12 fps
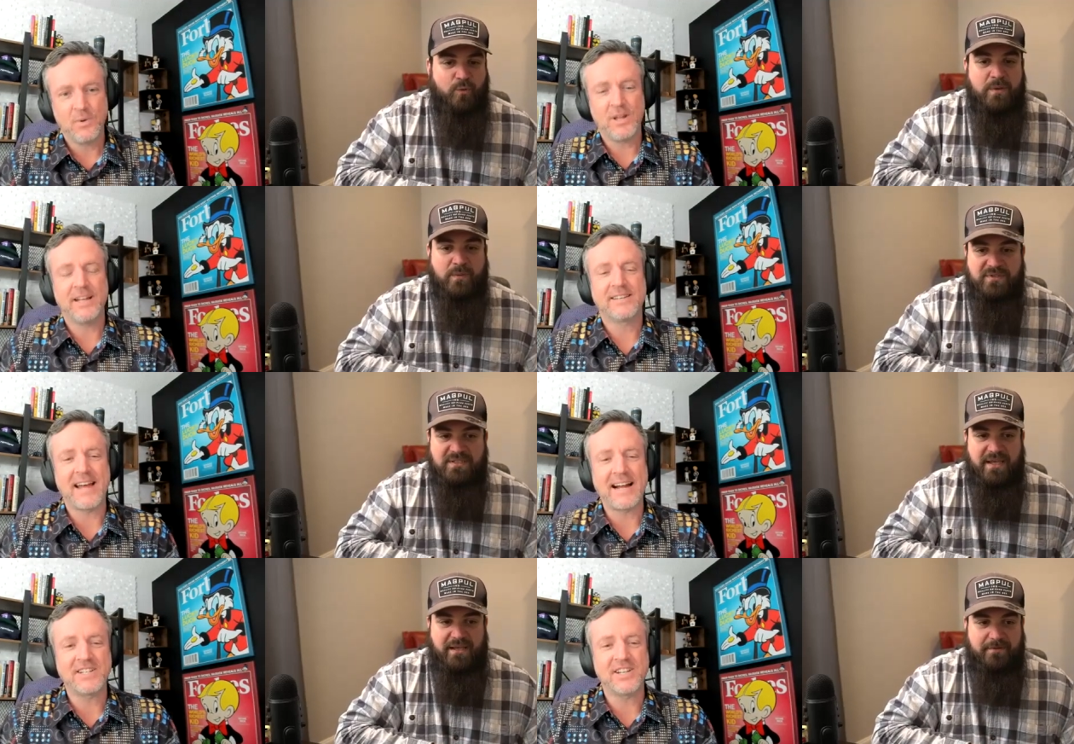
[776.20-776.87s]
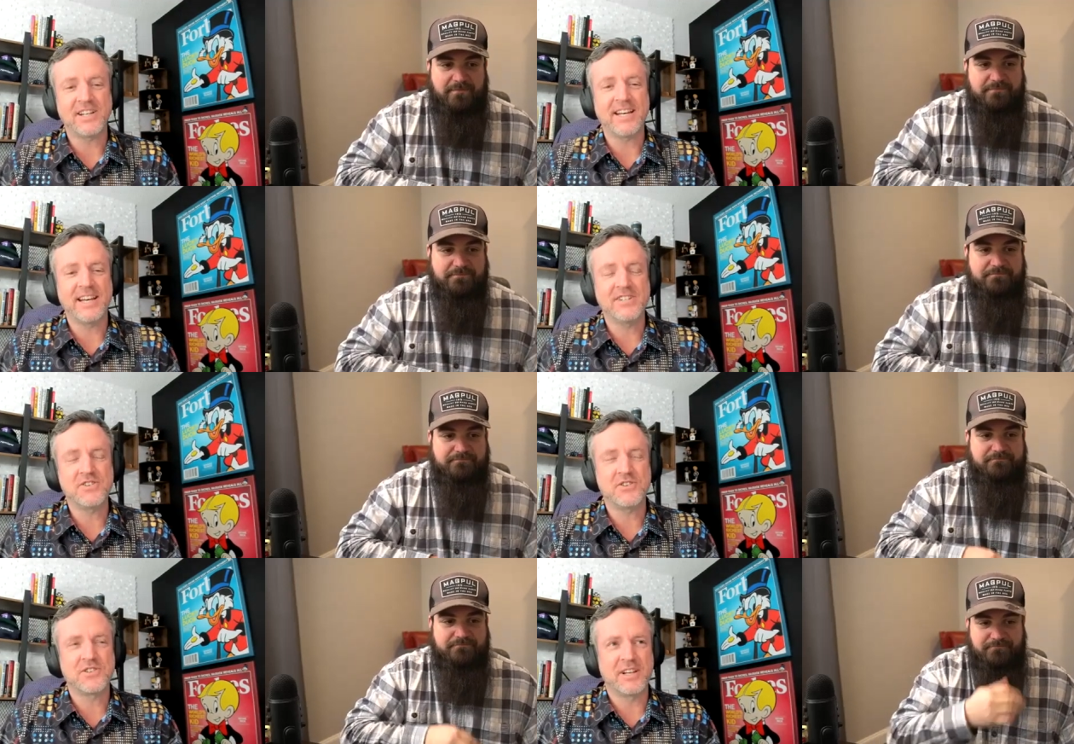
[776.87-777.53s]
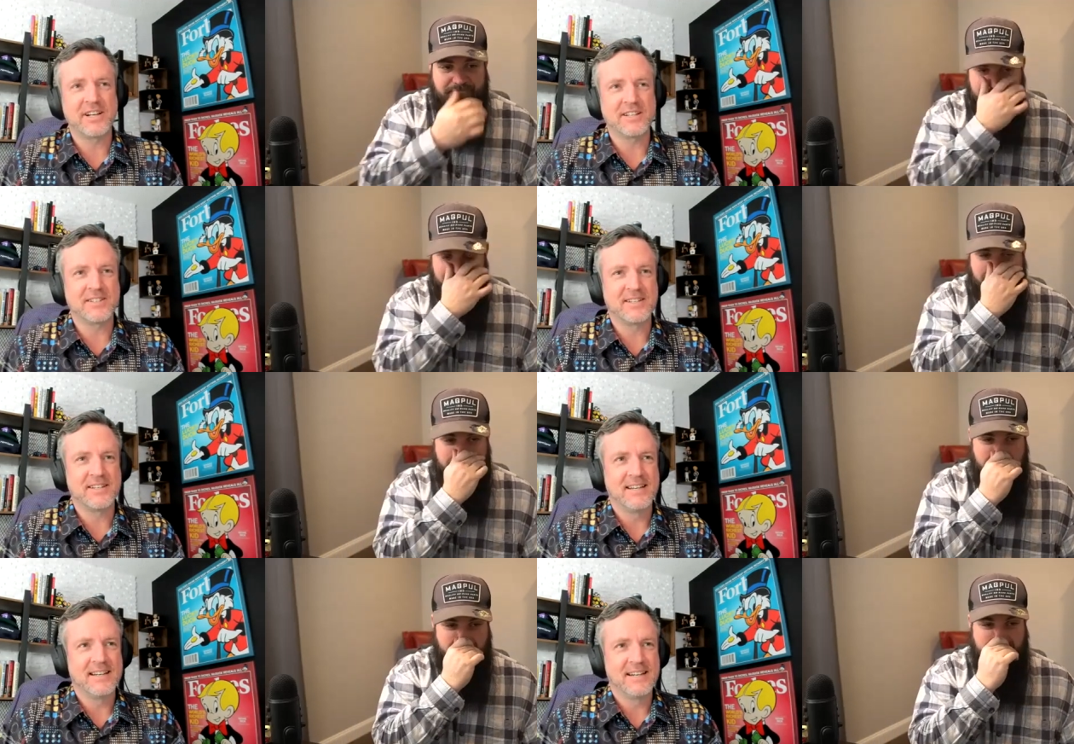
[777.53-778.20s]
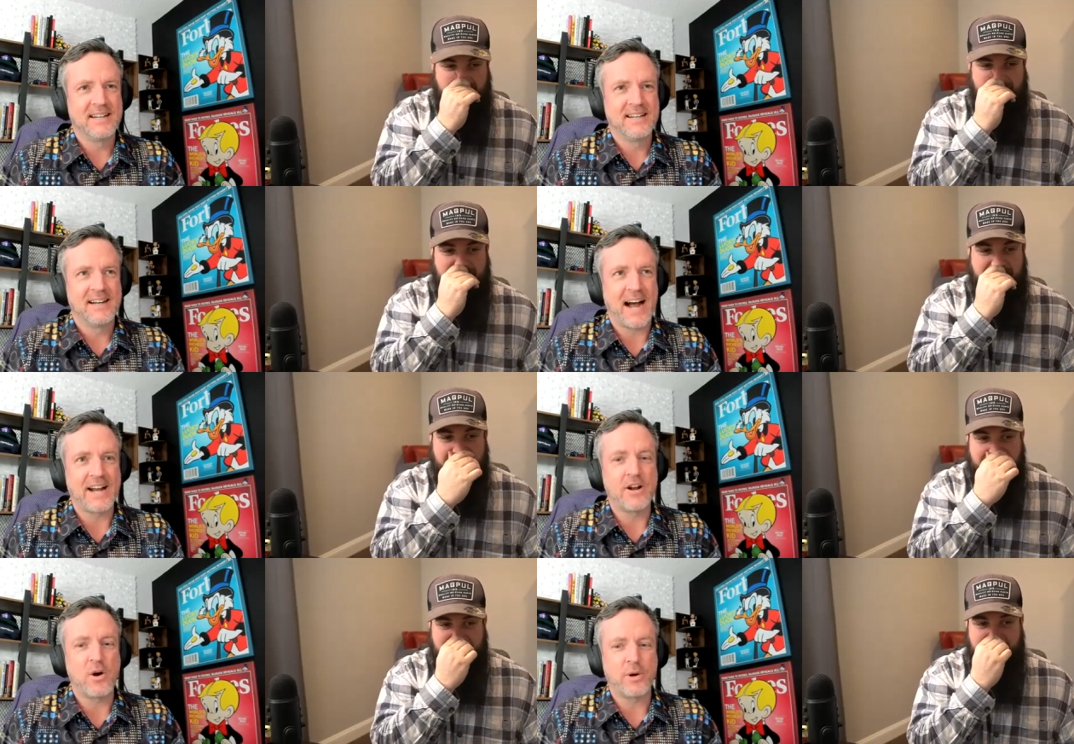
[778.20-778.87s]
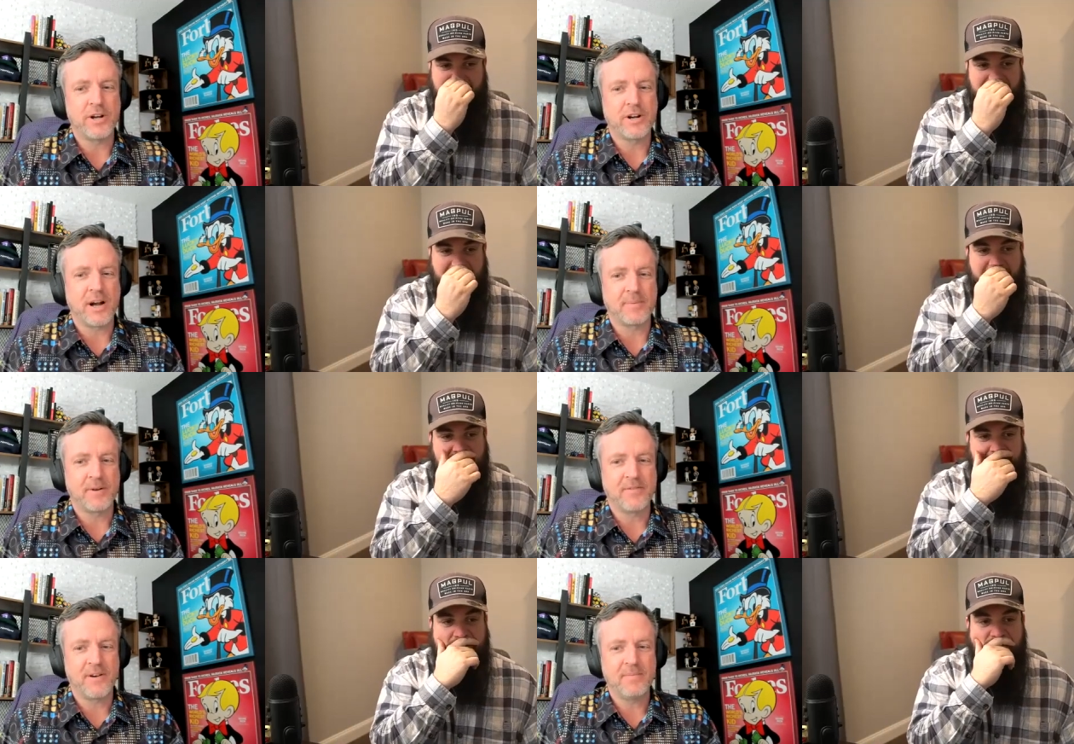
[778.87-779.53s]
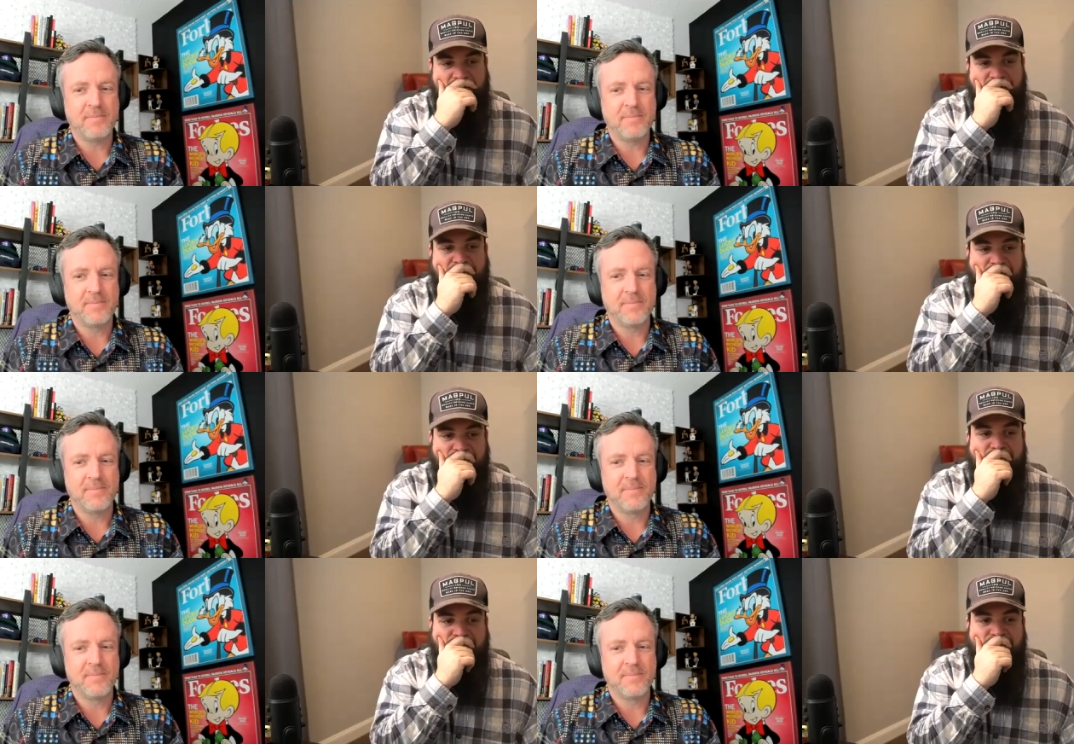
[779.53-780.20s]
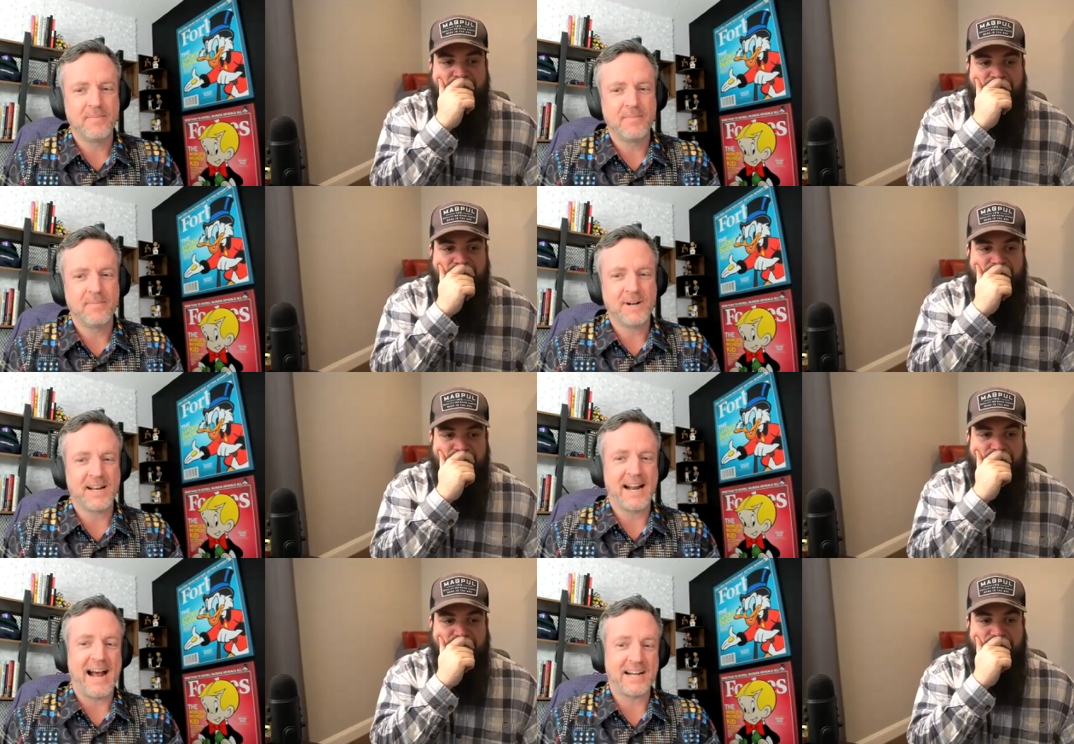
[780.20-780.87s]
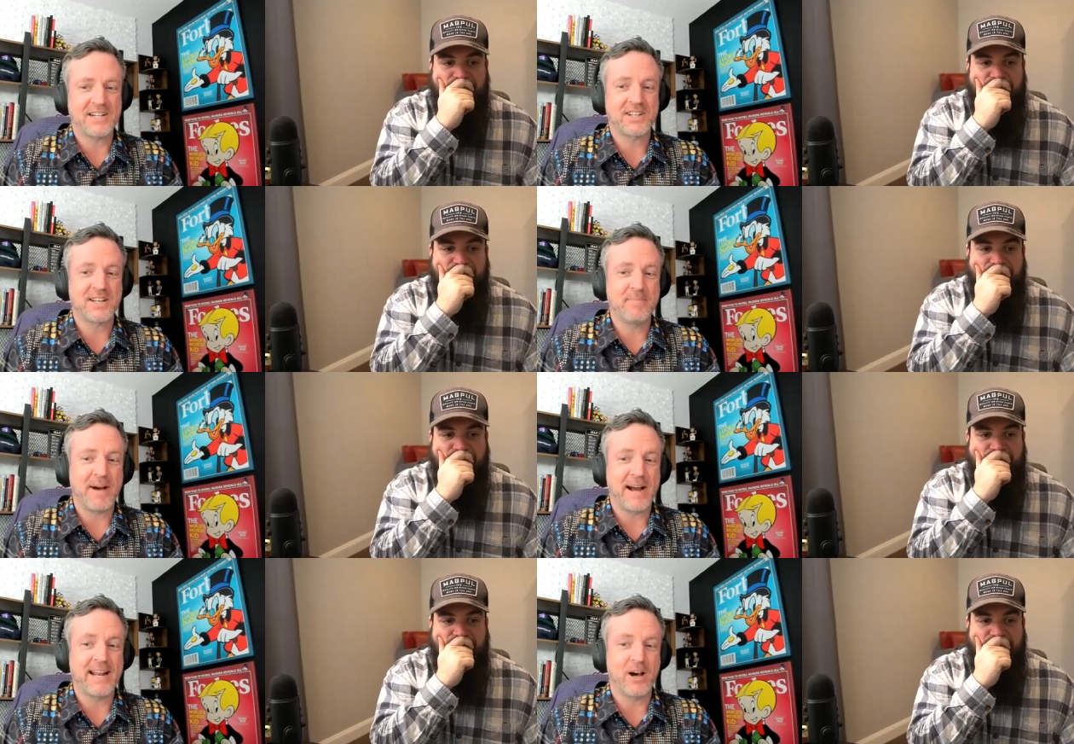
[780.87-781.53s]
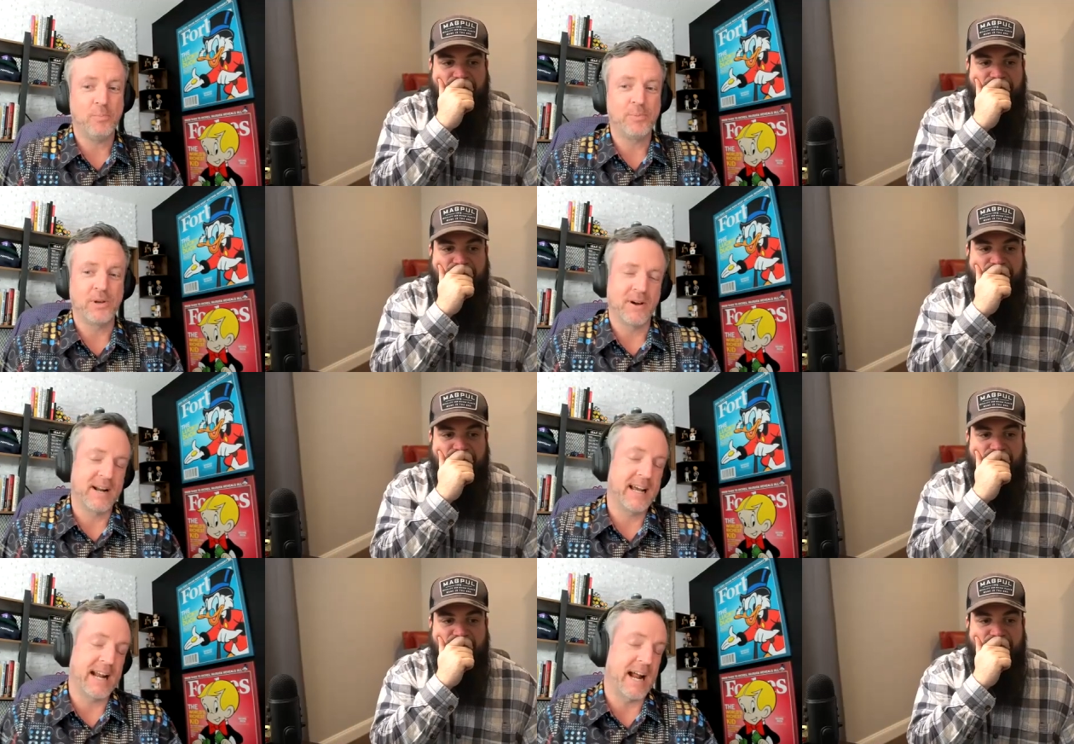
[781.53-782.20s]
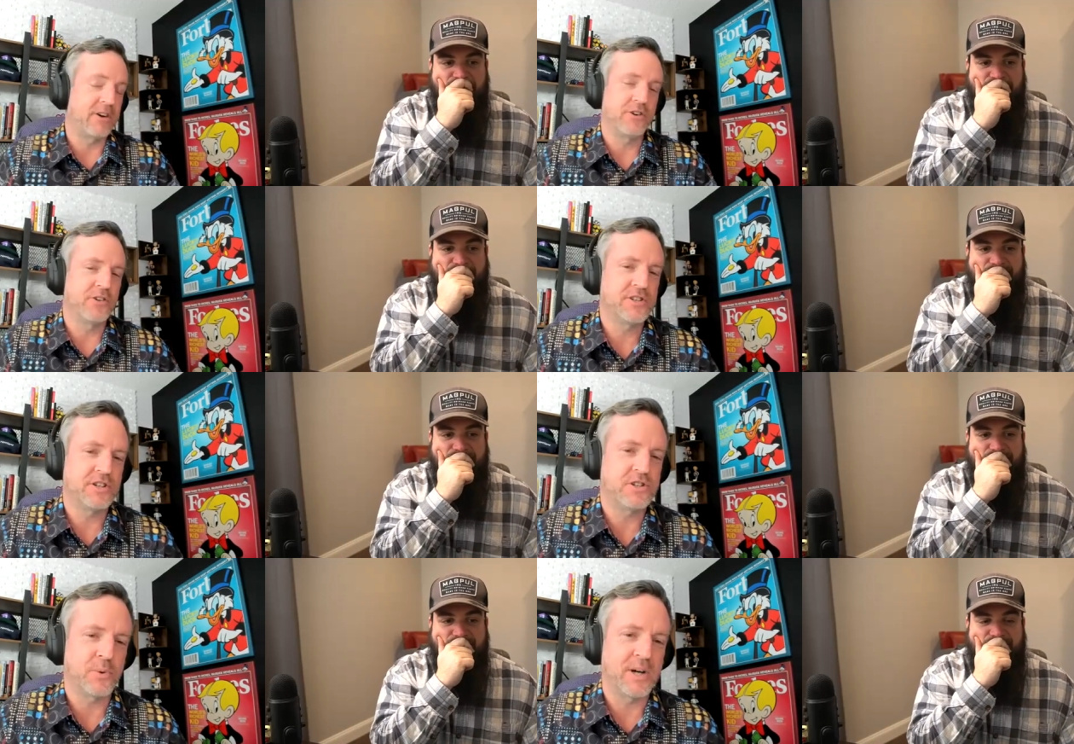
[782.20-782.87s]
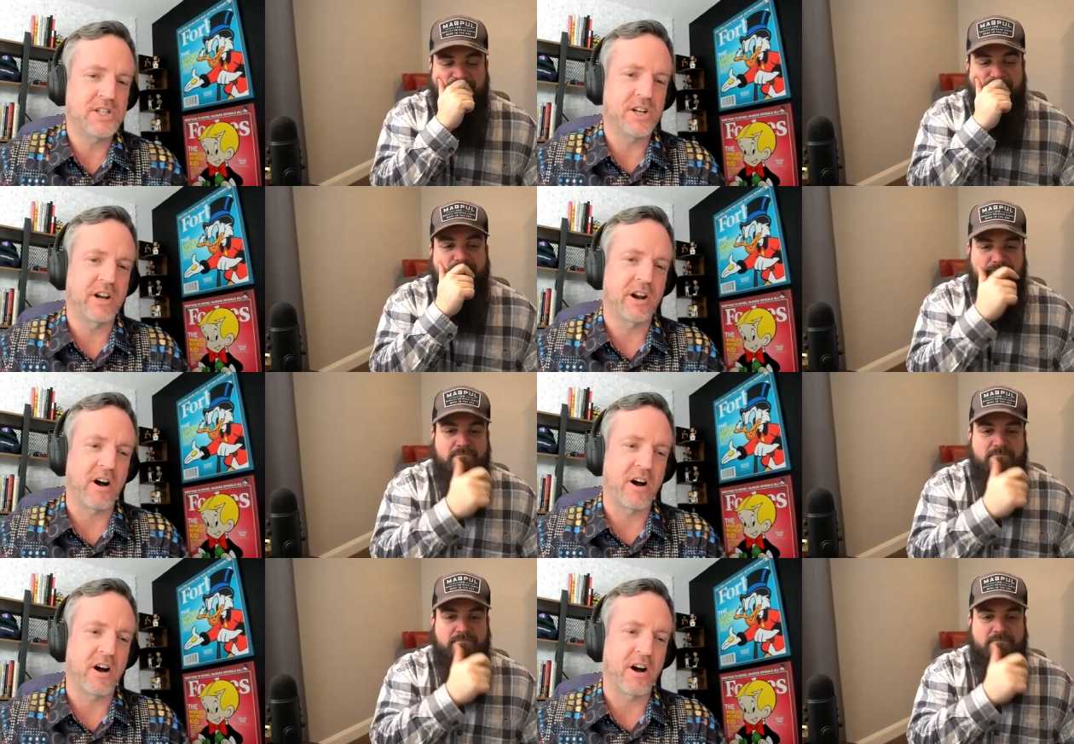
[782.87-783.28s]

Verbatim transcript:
Speaker 1: well, we it's actually interesting because I know where you're coming from, but it actually might help you. And again, I don't know the situation at